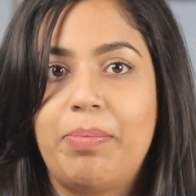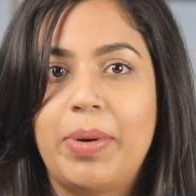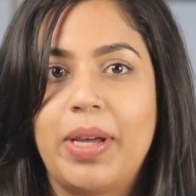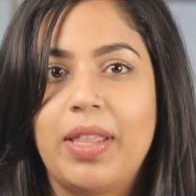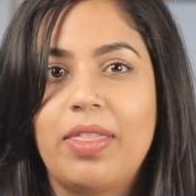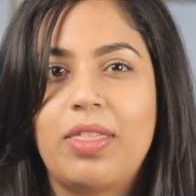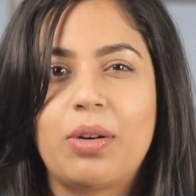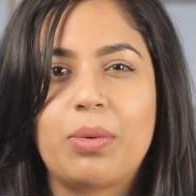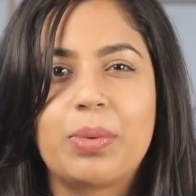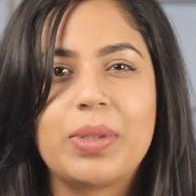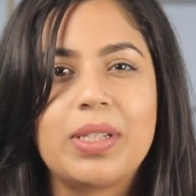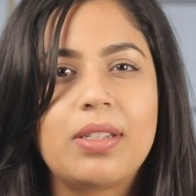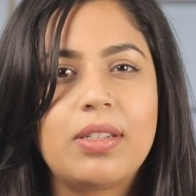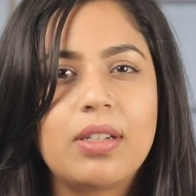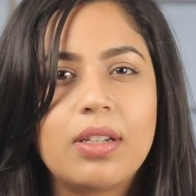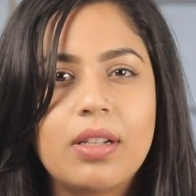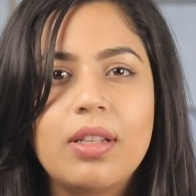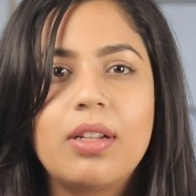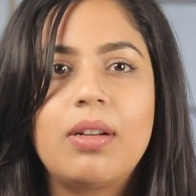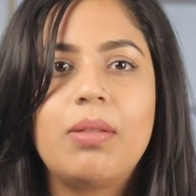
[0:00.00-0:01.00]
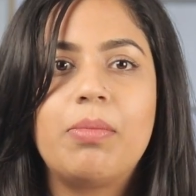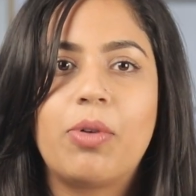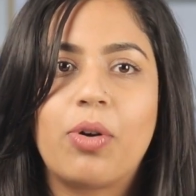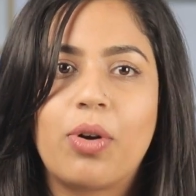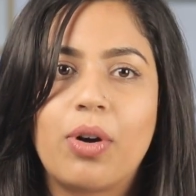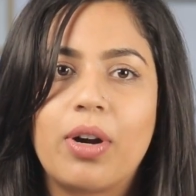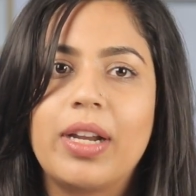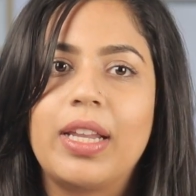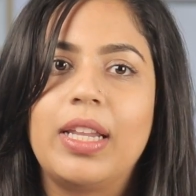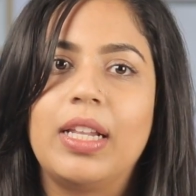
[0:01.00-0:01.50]
but there was still a little
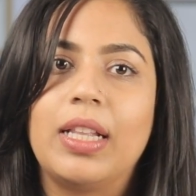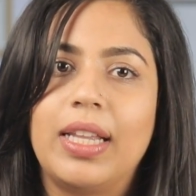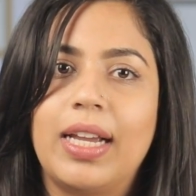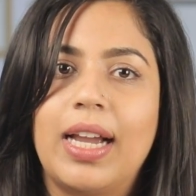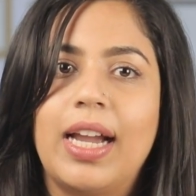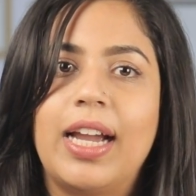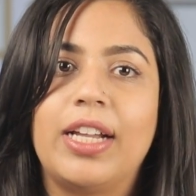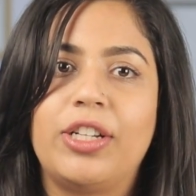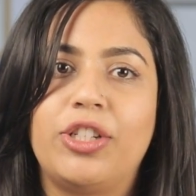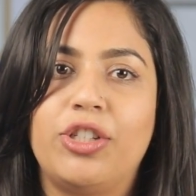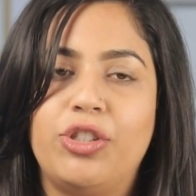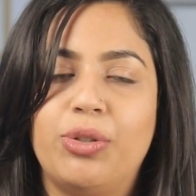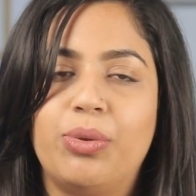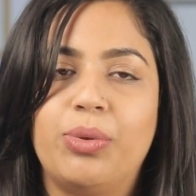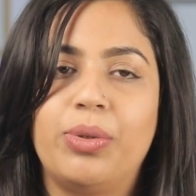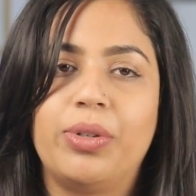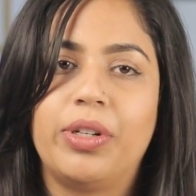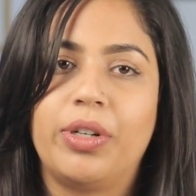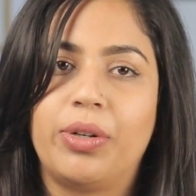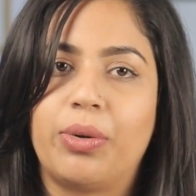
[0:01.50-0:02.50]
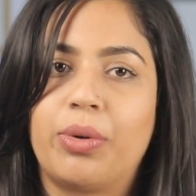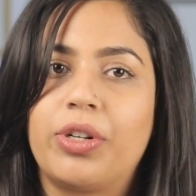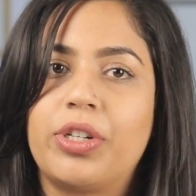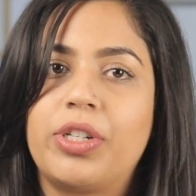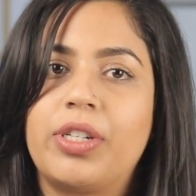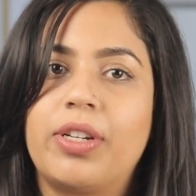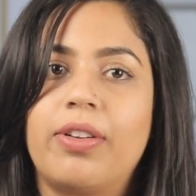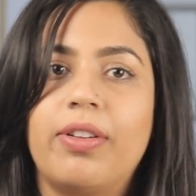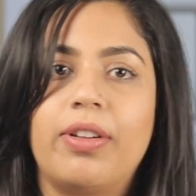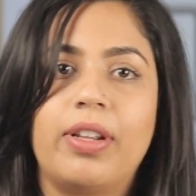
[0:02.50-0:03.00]
more healing I had to do in order
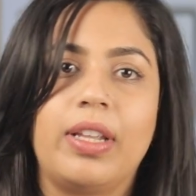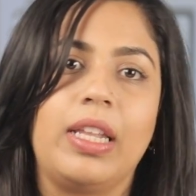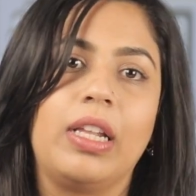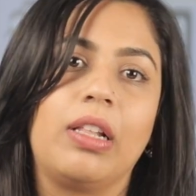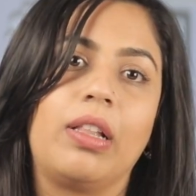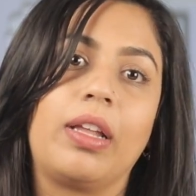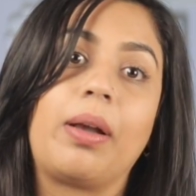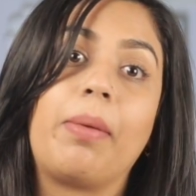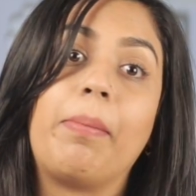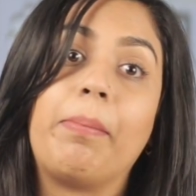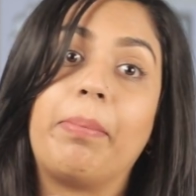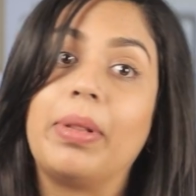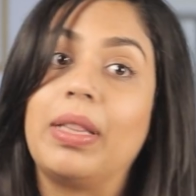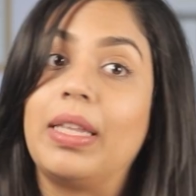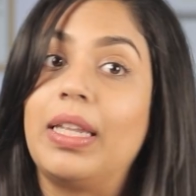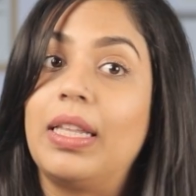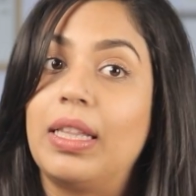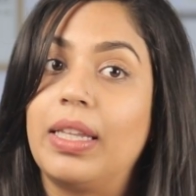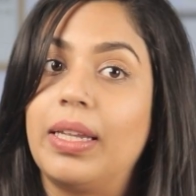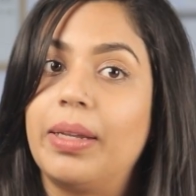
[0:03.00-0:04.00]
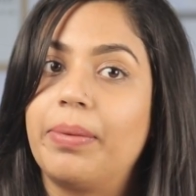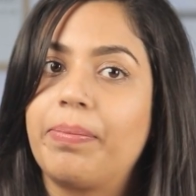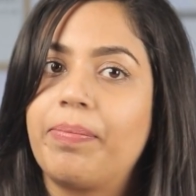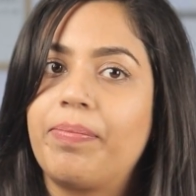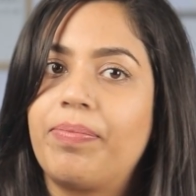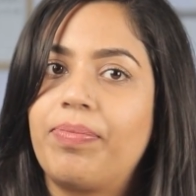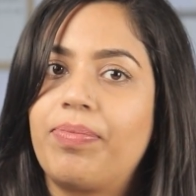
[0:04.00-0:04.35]
to heal it completely.